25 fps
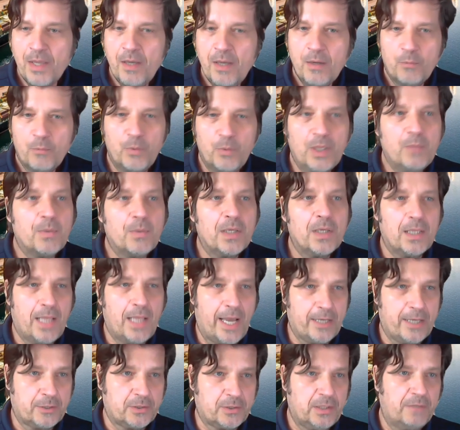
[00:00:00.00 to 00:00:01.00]
we will
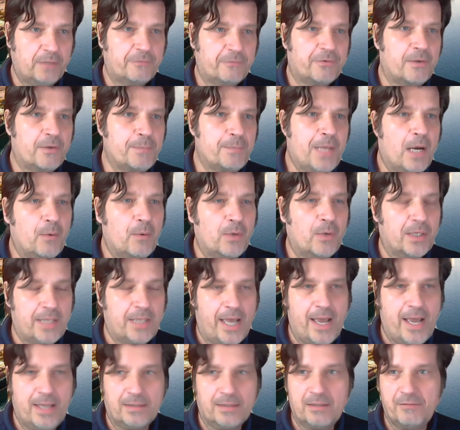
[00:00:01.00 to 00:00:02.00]
actually from now on
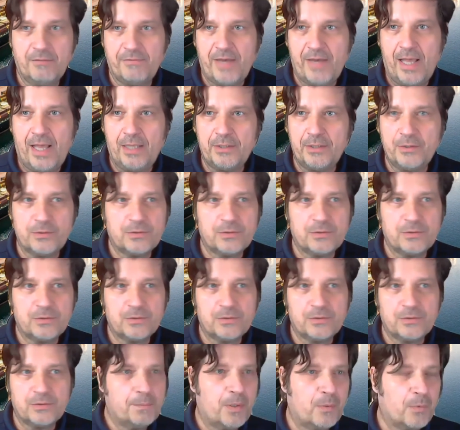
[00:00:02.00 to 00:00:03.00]
add the value to the
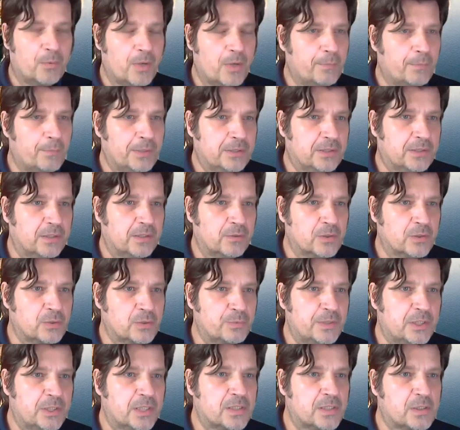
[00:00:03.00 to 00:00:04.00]
raw materials.
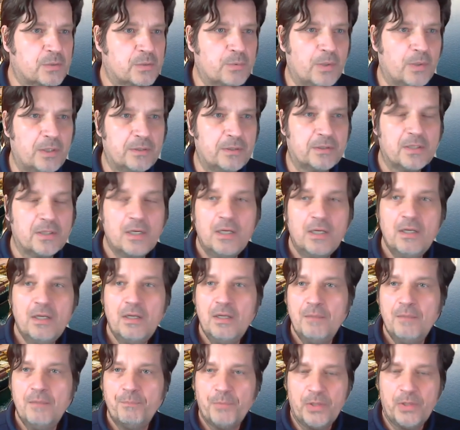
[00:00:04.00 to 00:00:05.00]
We just want
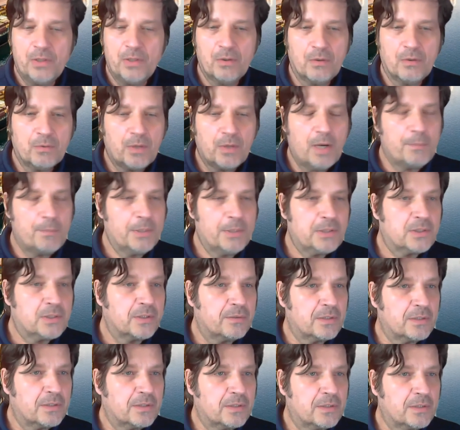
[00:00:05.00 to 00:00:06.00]
your raw
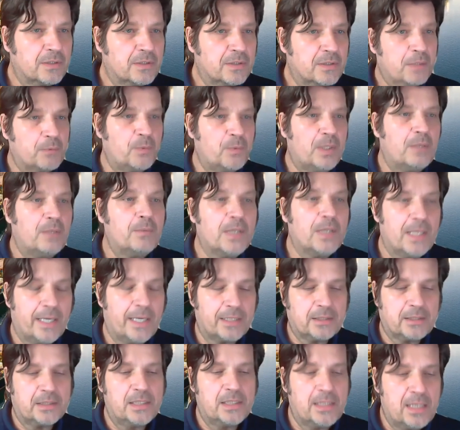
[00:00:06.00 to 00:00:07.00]
materials, but we will
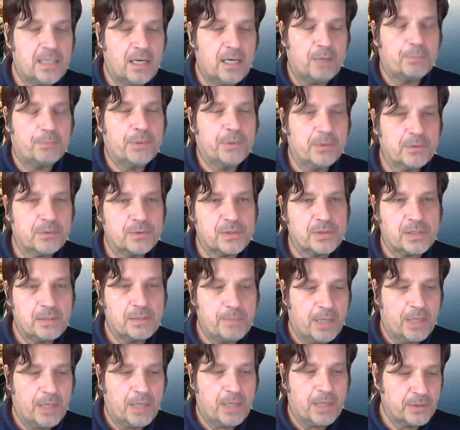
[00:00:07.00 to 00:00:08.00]
actually now produce them
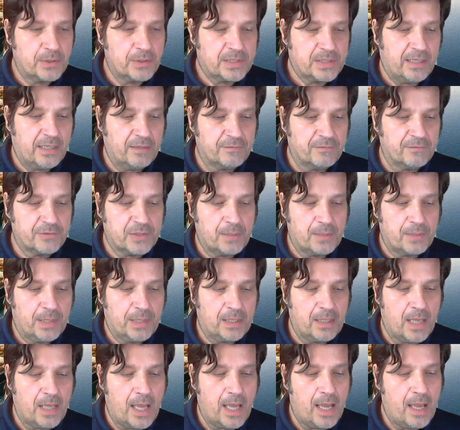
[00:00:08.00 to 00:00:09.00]
ourselves. I
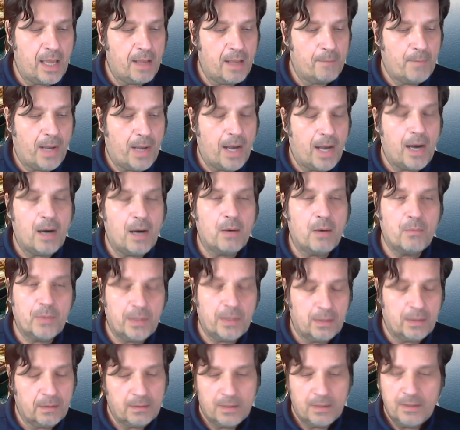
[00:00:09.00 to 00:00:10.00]
mean, how
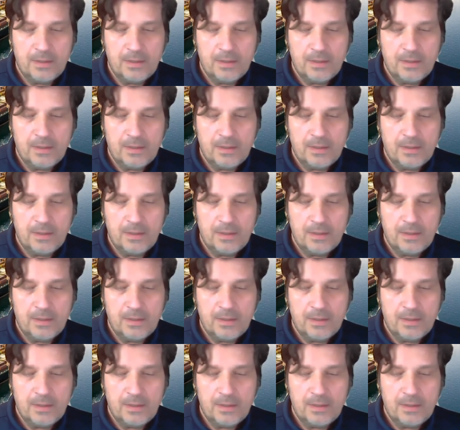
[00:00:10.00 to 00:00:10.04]
will,